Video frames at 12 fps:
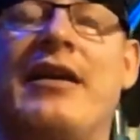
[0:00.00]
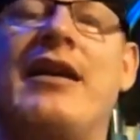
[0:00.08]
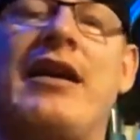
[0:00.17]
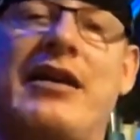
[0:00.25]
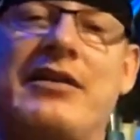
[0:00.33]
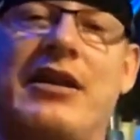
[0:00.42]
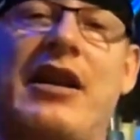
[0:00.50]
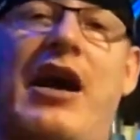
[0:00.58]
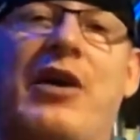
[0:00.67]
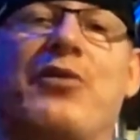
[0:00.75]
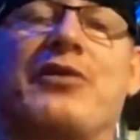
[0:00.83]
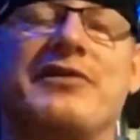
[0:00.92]
and then
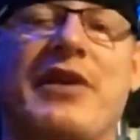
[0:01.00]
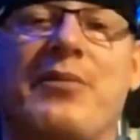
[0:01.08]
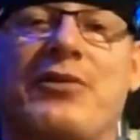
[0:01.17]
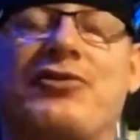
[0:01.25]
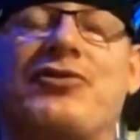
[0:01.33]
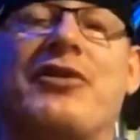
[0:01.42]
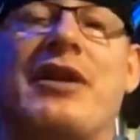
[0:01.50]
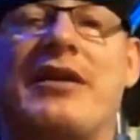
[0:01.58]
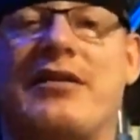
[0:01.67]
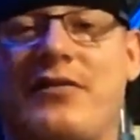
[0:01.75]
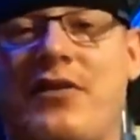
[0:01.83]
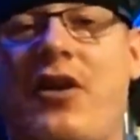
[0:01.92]
I will
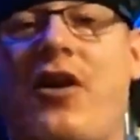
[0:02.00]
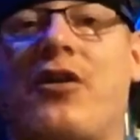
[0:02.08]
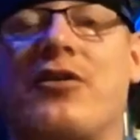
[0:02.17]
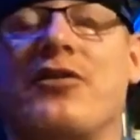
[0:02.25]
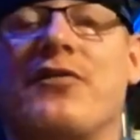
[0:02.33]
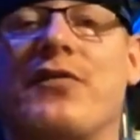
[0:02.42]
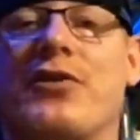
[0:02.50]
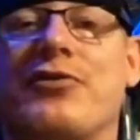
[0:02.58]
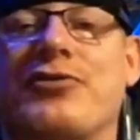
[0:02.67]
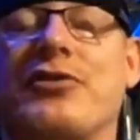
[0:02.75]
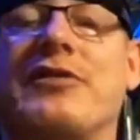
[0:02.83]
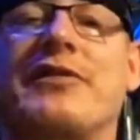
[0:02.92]
demonstrate the harder
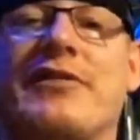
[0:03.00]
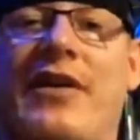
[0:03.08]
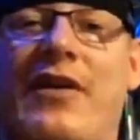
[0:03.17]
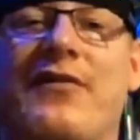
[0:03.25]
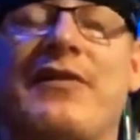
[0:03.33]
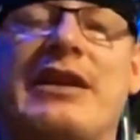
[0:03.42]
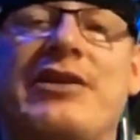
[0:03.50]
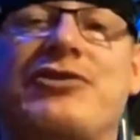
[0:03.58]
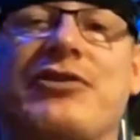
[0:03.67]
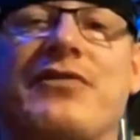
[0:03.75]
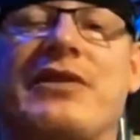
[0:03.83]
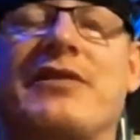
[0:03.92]
versions of each
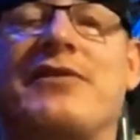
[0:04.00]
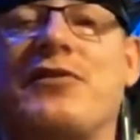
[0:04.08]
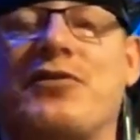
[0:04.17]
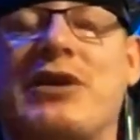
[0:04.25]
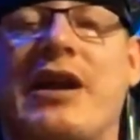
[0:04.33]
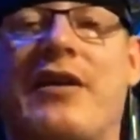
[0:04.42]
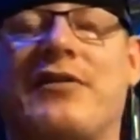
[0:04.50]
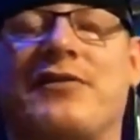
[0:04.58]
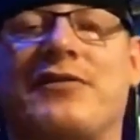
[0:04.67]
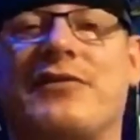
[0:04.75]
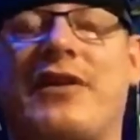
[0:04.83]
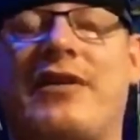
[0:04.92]
of these 3
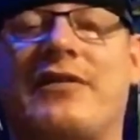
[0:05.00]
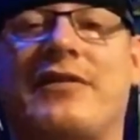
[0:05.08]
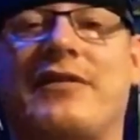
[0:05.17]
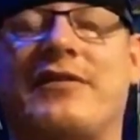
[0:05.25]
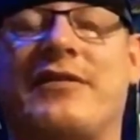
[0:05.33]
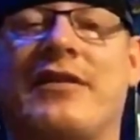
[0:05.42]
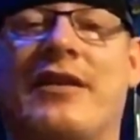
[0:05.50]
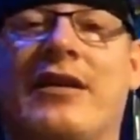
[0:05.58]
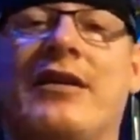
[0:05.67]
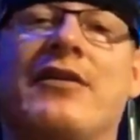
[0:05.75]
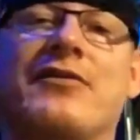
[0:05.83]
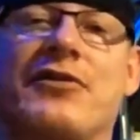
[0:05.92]
exercises.
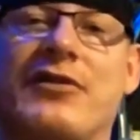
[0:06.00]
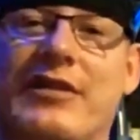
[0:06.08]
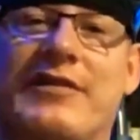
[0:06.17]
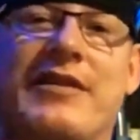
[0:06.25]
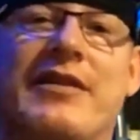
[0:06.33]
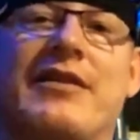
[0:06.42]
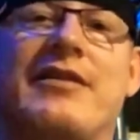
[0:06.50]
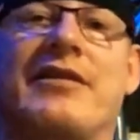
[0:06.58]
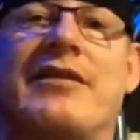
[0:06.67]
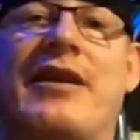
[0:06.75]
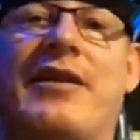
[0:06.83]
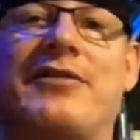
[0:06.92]
So let's get into
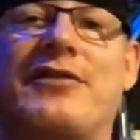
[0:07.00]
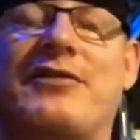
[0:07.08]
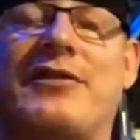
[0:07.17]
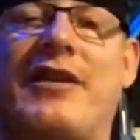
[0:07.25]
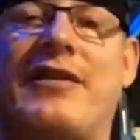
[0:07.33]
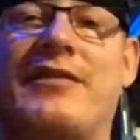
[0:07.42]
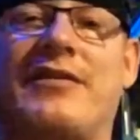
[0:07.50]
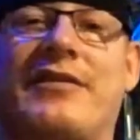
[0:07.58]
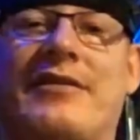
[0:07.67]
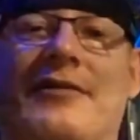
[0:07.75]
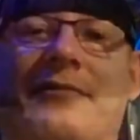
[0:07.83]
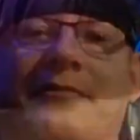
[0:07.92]
the exercises.